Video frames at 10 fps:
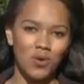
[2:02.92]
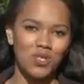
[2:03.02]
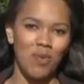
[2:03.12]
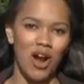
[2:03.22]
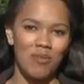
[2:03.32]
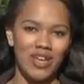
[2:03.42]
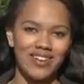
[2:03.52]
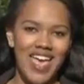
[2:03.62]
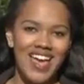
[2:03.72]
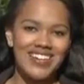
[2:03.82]
Department.
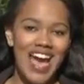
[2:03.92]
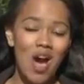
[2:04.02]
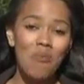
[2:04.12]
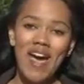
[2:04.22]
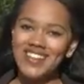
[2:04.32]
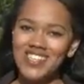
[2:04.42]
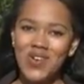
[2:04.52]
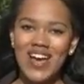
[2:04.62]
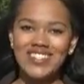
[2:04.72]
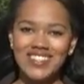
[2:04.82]
Now, back to you
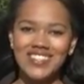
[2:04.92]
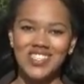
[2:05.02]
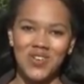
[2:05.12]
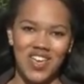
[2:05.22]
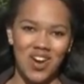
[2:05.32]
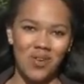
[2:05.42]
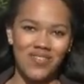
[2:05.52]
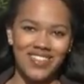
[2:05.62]
guys in the studio.